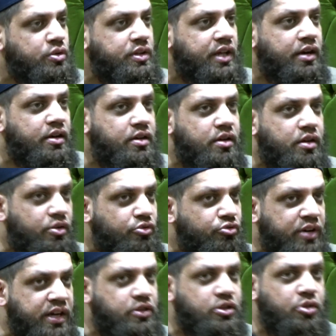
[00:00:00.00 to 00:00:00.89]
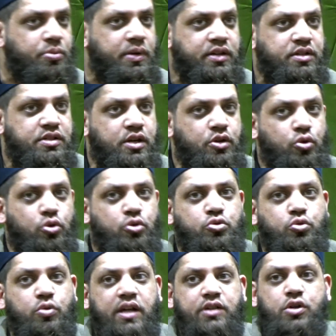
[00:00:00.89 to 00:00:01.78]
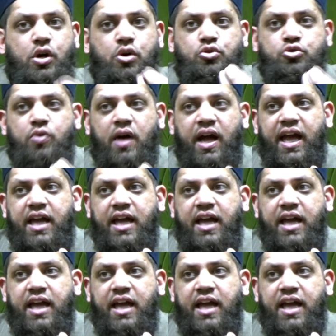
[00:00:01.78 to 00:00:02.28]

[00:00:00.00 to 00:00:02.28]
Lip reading: then read the works in Urdu, and those who are